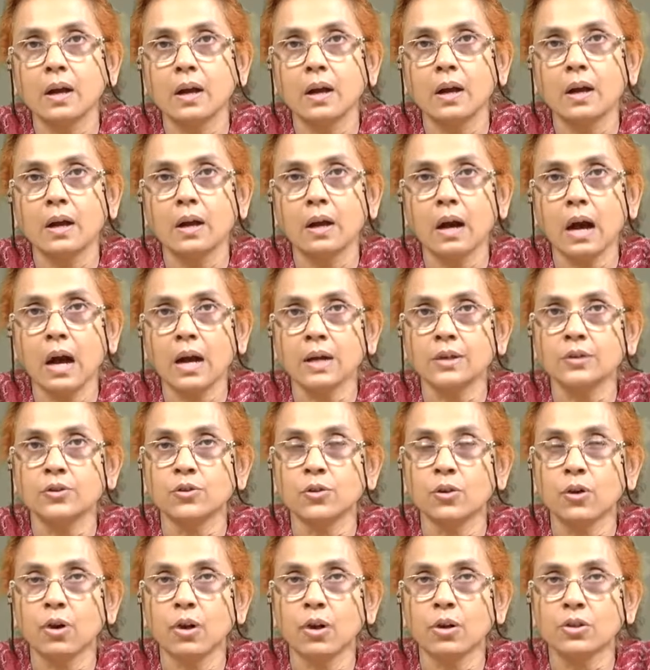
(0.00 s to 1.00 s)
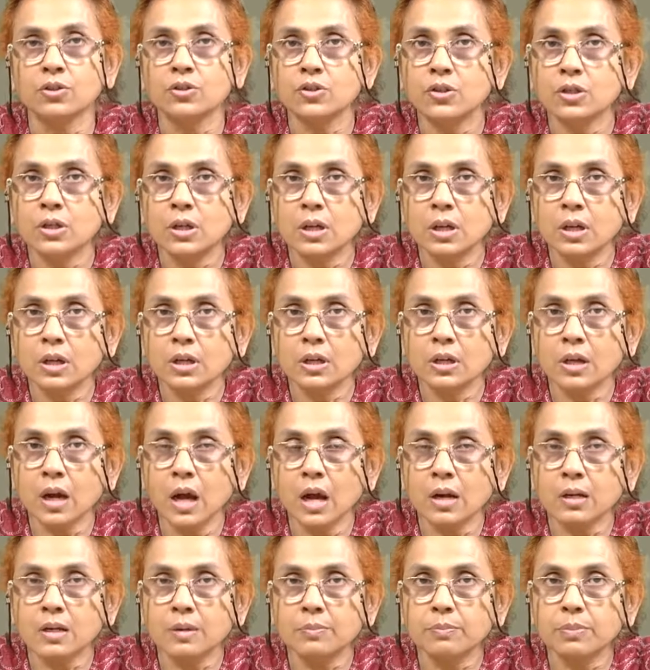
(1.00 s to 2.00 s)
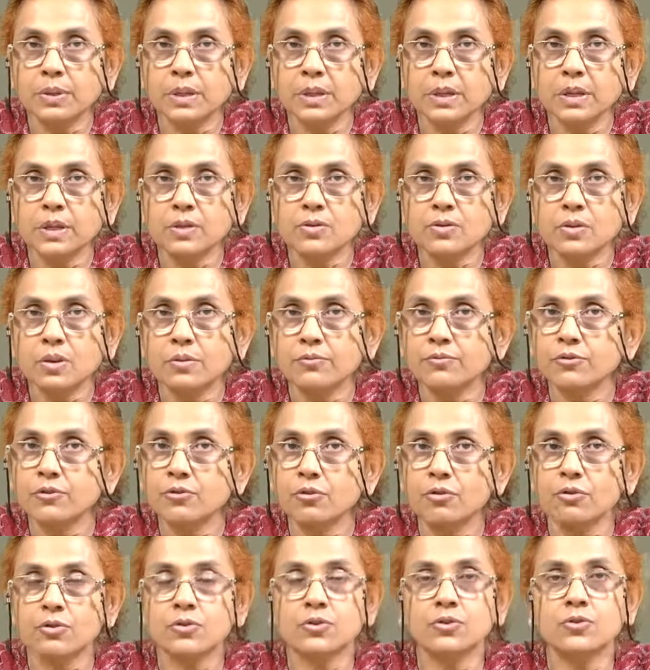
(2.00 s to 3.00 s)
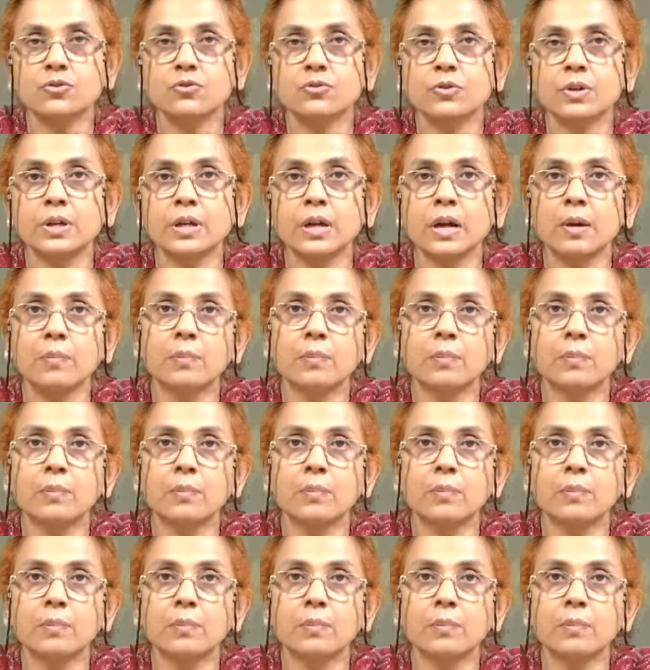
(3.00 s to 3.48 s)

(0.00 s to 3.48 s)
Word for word: uh, ideological underpinnings of short story,